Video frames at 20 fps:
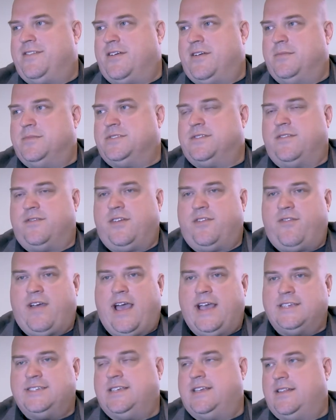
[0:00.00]
terms of
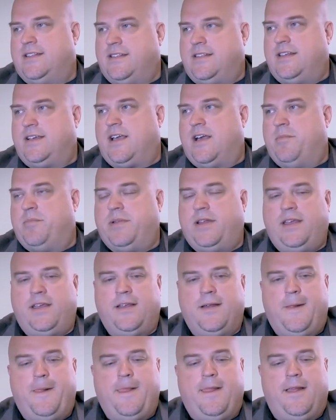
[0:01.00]
advising the company
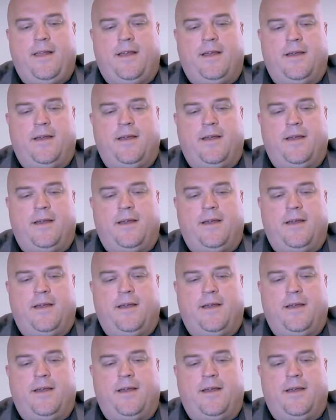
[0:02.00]
yeah.